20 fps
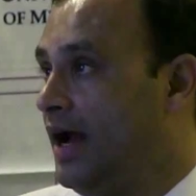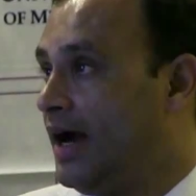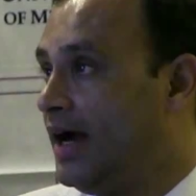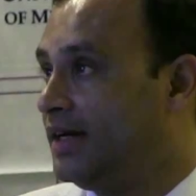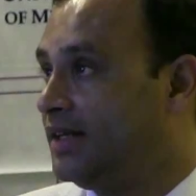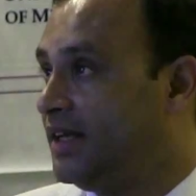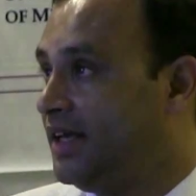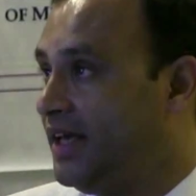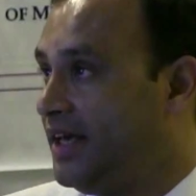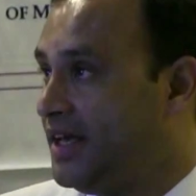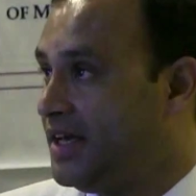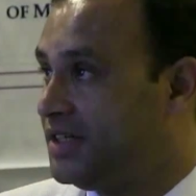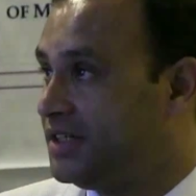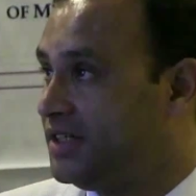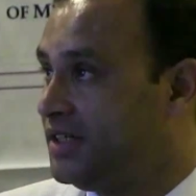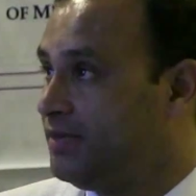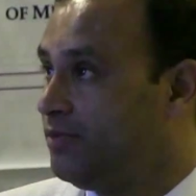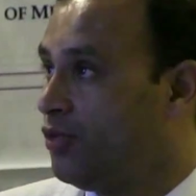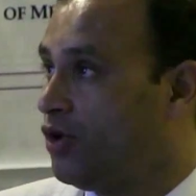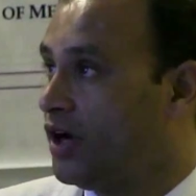And the
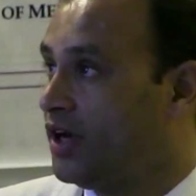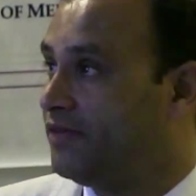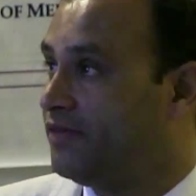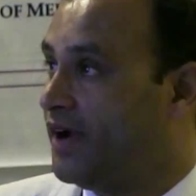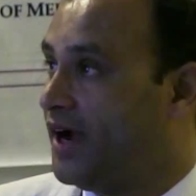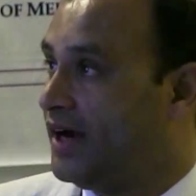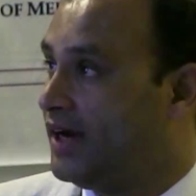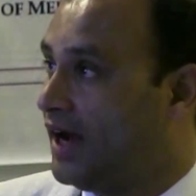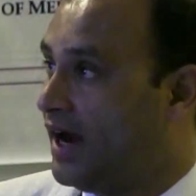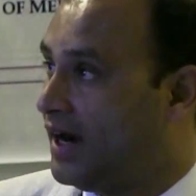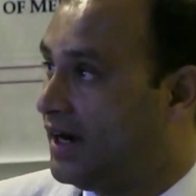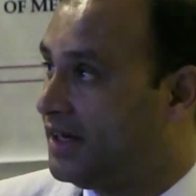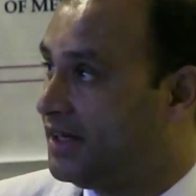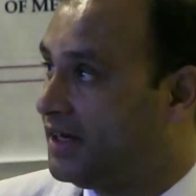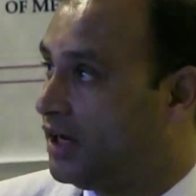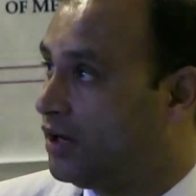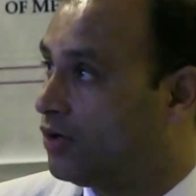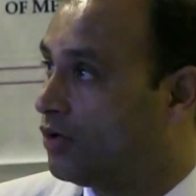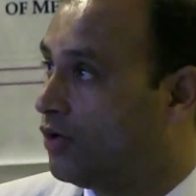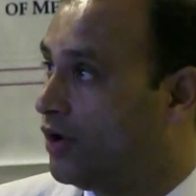AGE modified
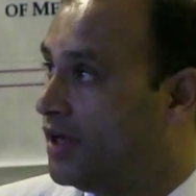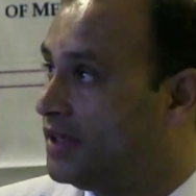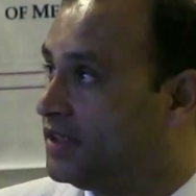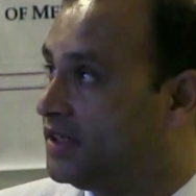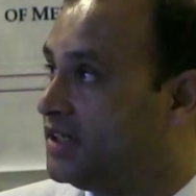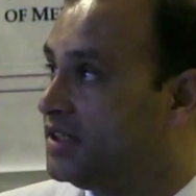arterial collagen